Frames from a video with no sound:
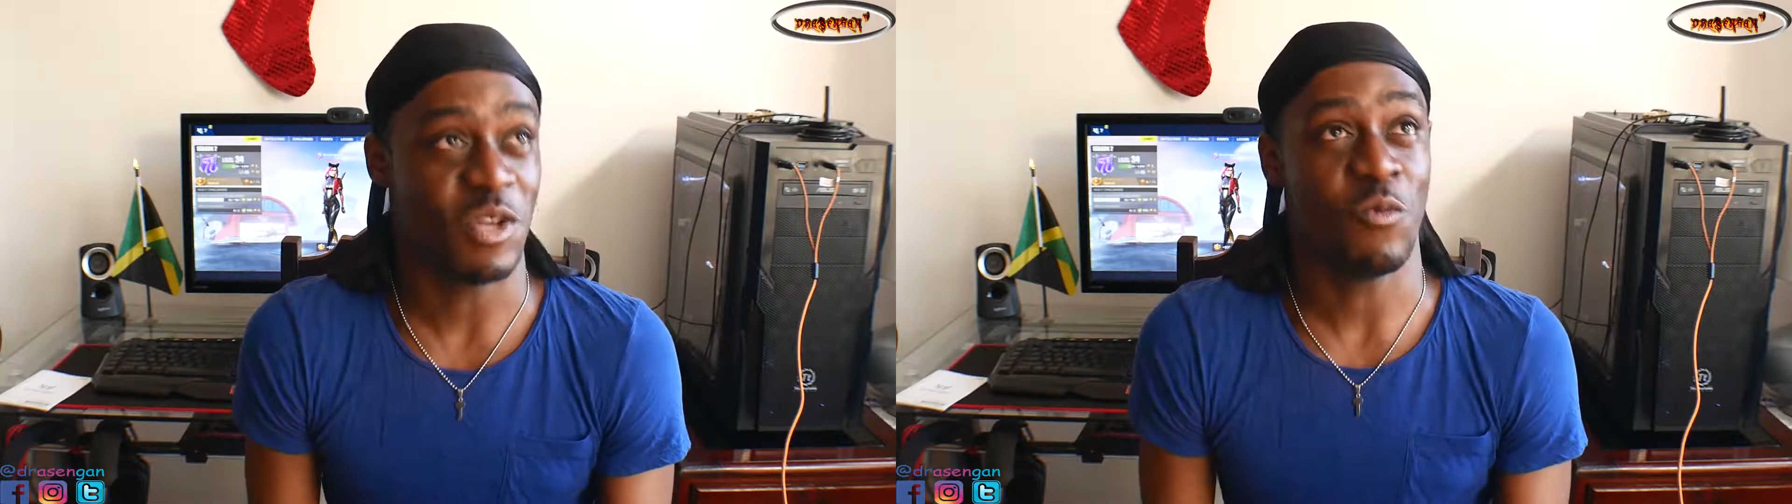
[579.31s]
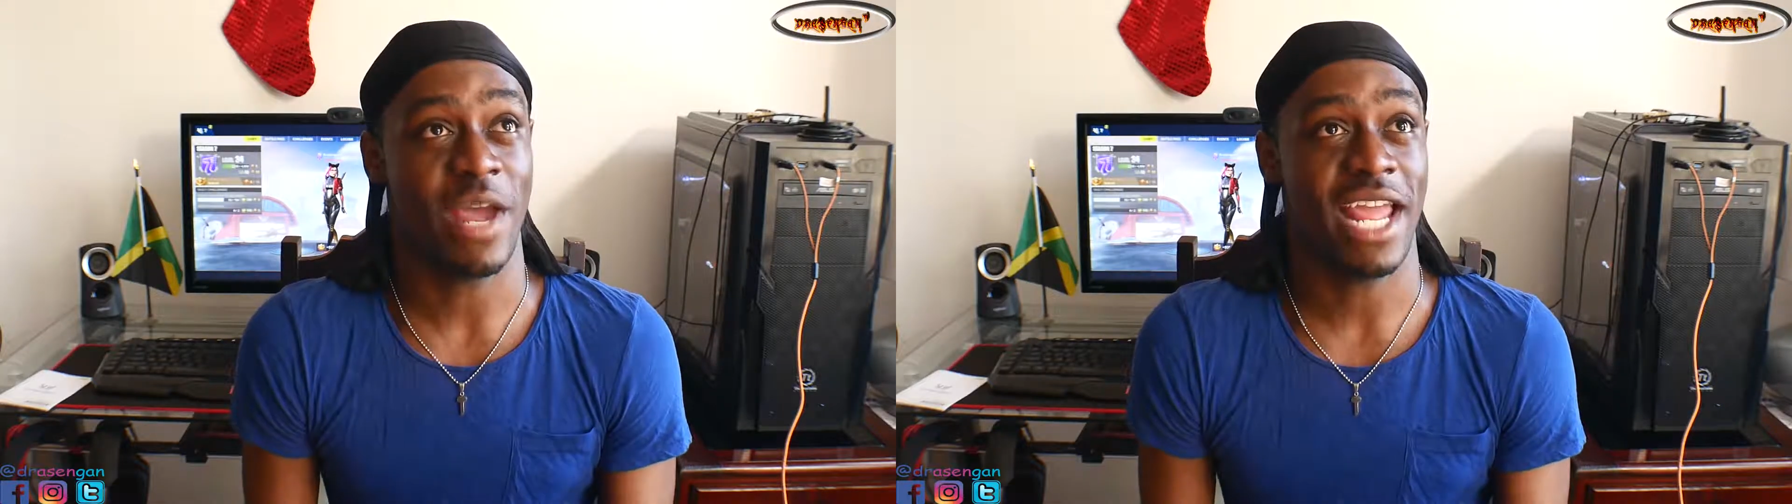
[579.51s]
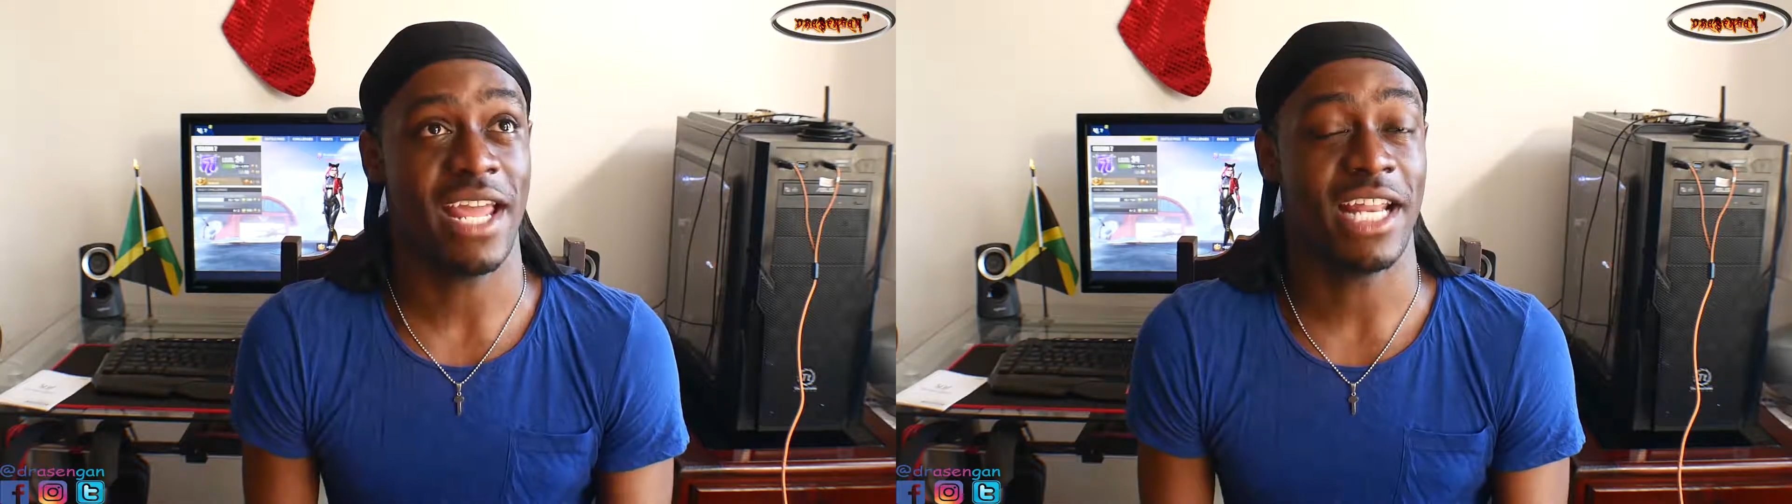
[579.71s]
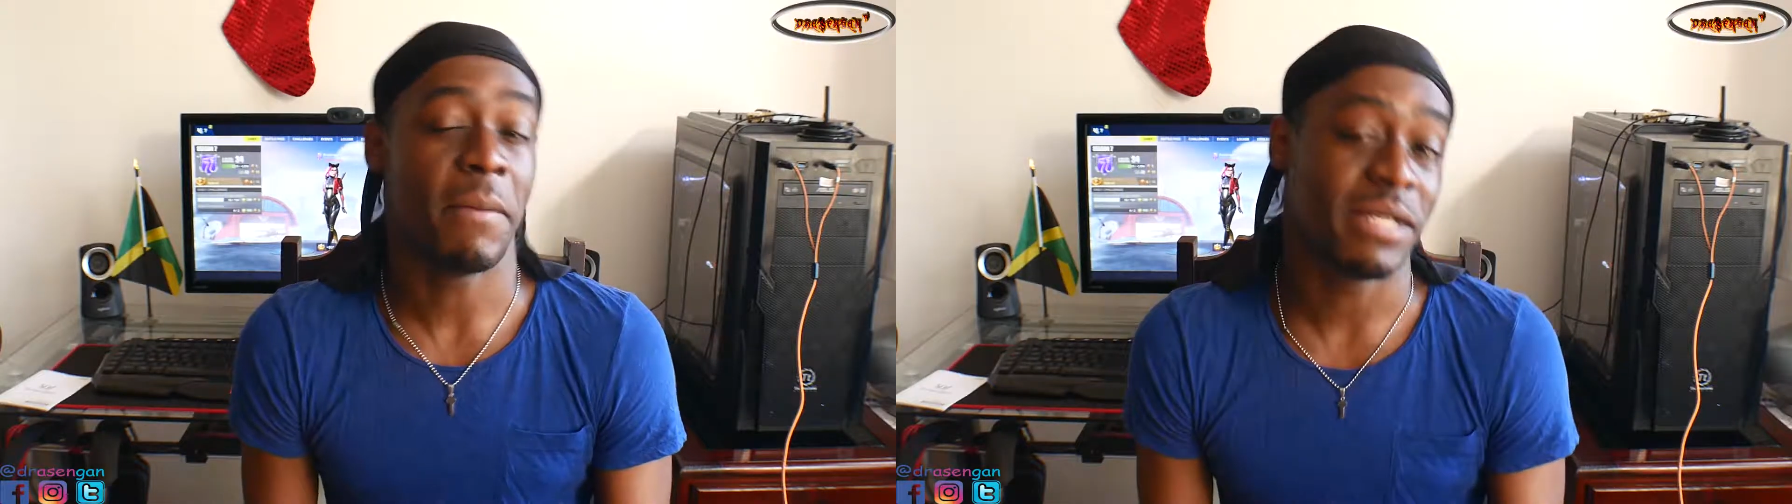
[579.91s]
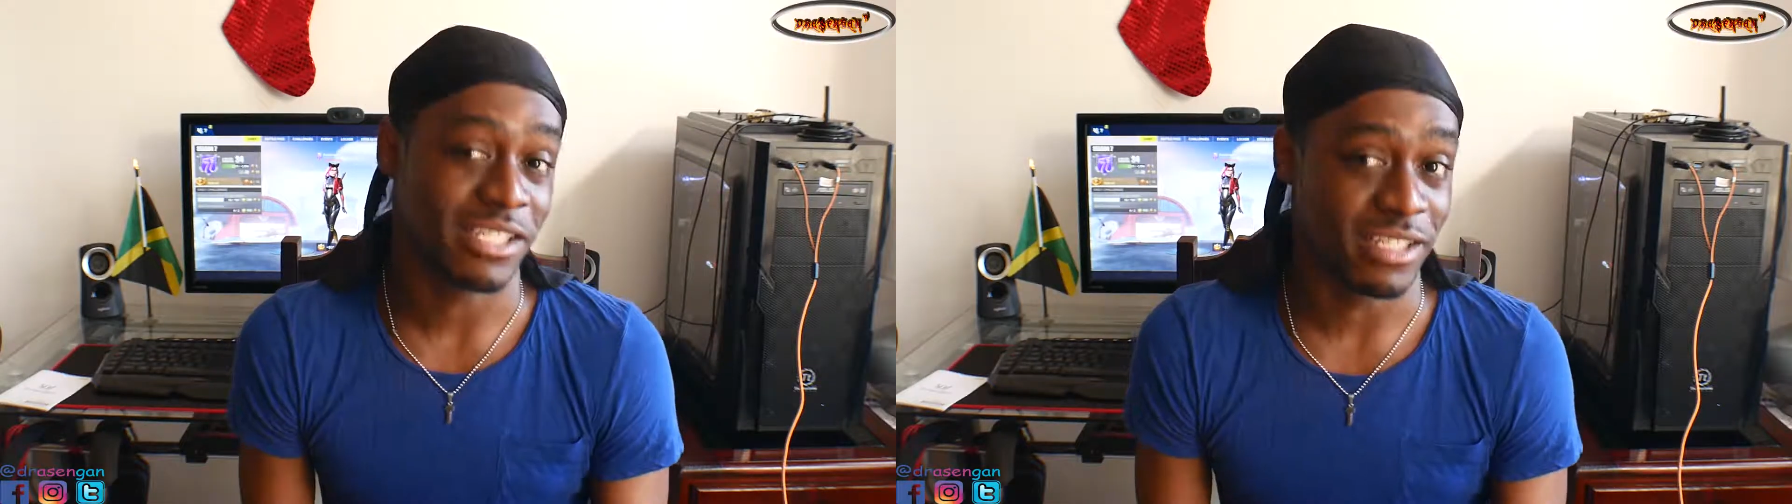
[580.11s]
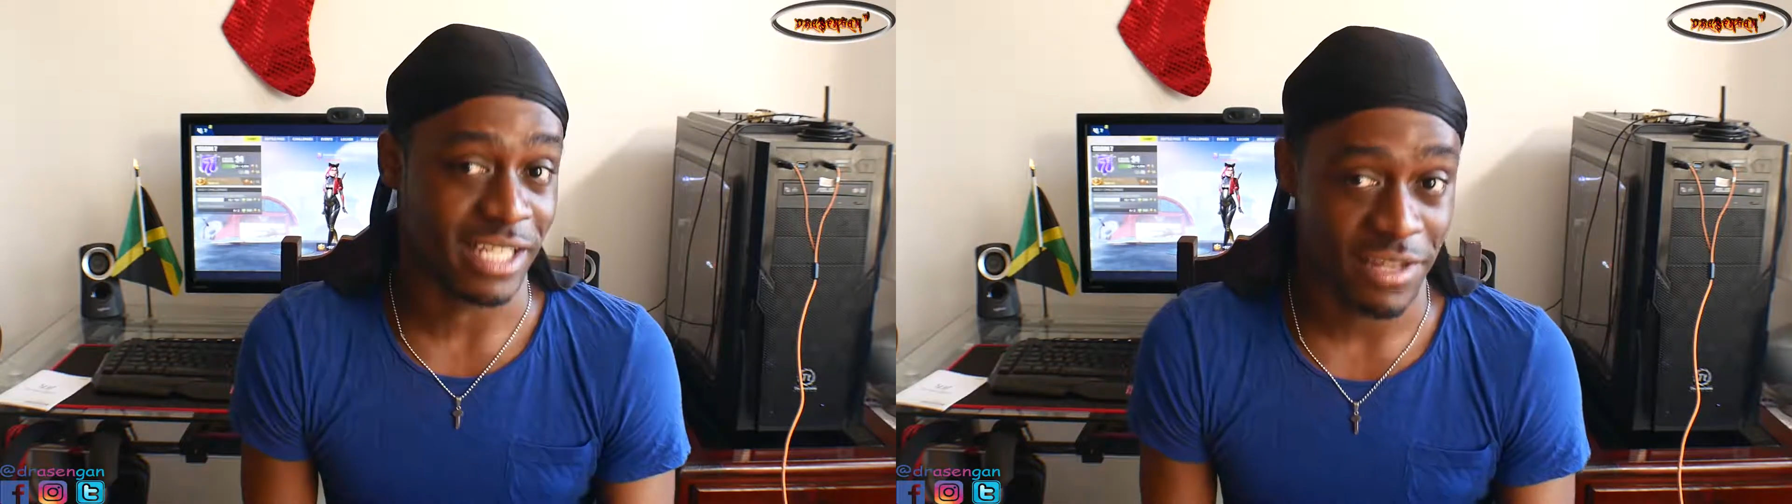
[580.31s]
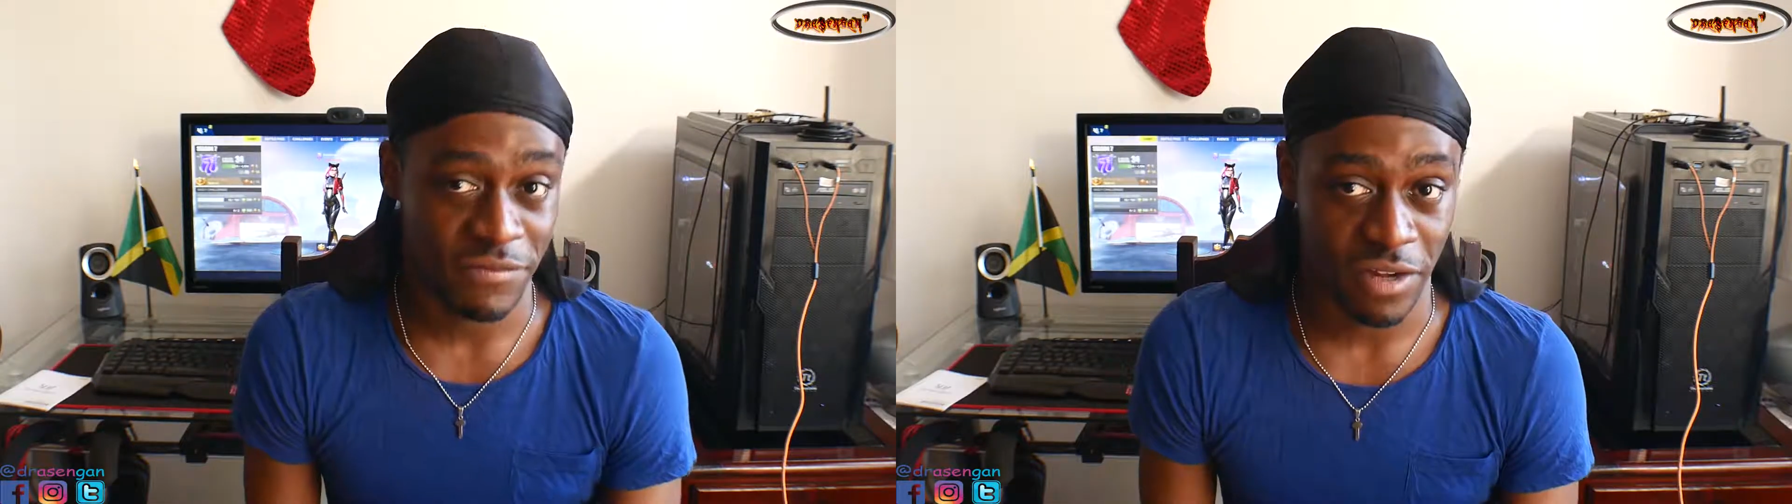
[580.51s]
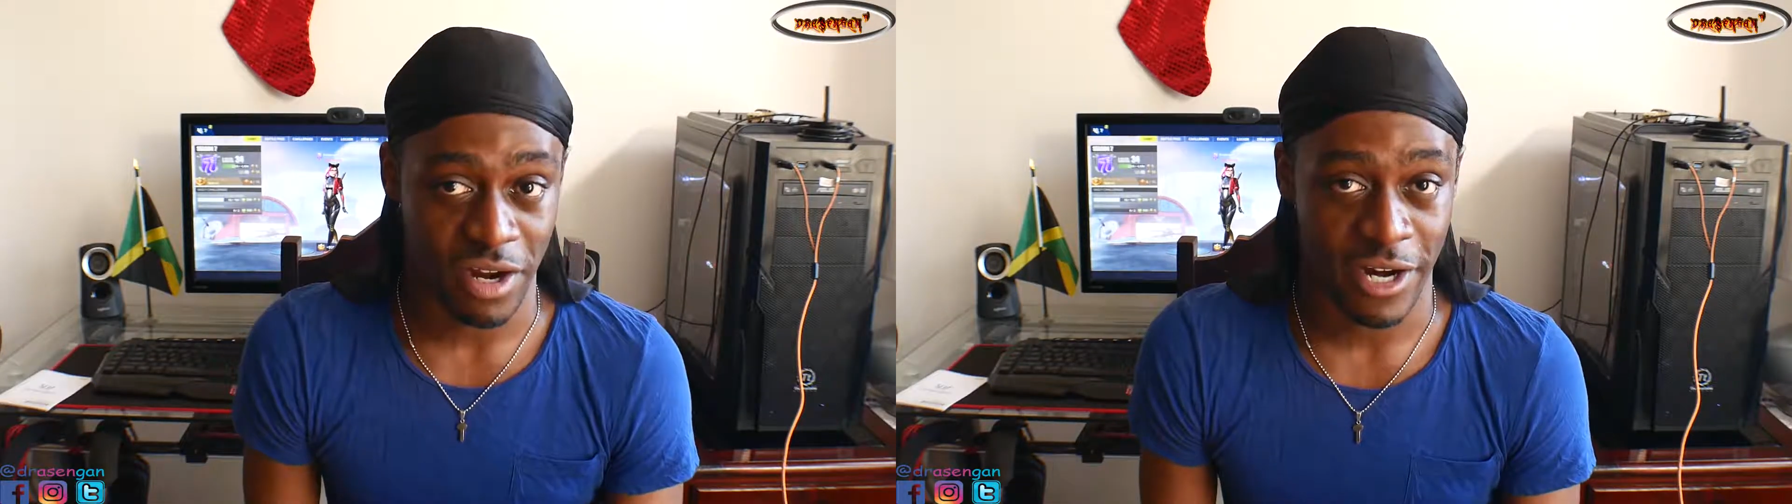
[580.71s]
away an Amazon
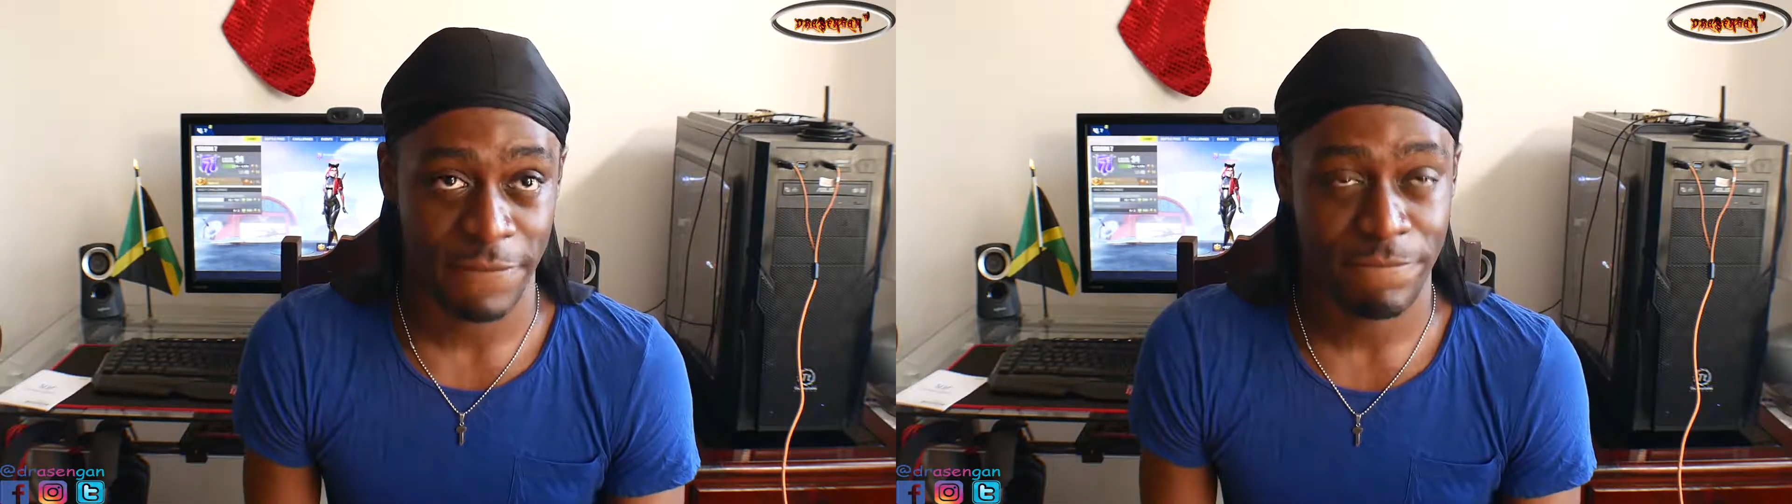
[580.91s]
gift card.